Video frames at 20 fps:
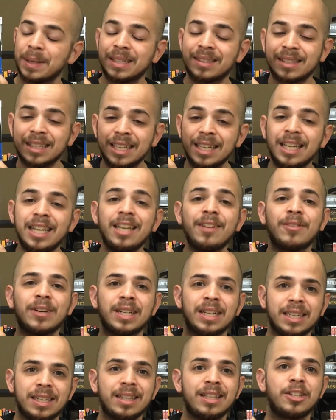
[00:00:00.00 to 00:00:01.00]
It's
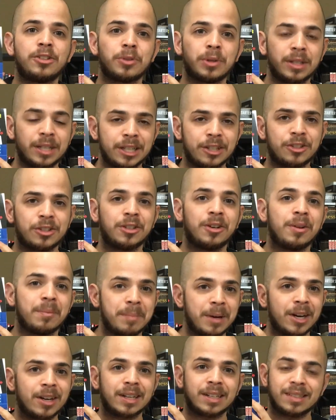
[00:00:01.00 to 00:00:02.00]
even in the traditional
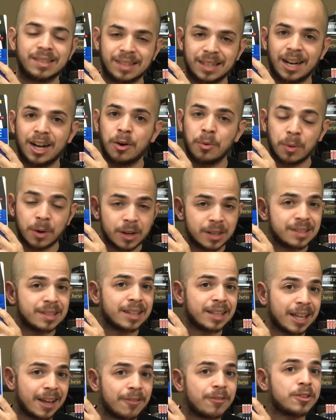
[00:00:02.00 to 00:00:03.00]
American style where
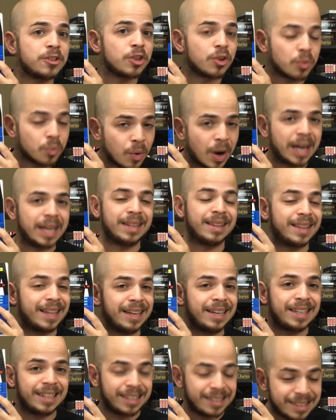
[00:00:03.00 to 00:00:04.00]
it's left to right.
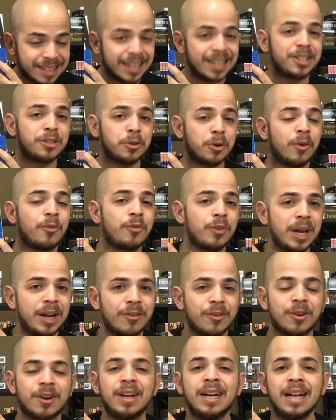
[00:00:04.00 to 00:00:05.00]
They did you a
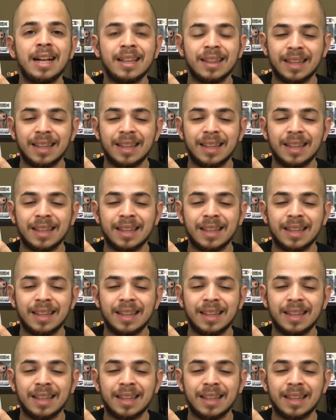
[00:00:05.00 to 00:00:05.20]
favor.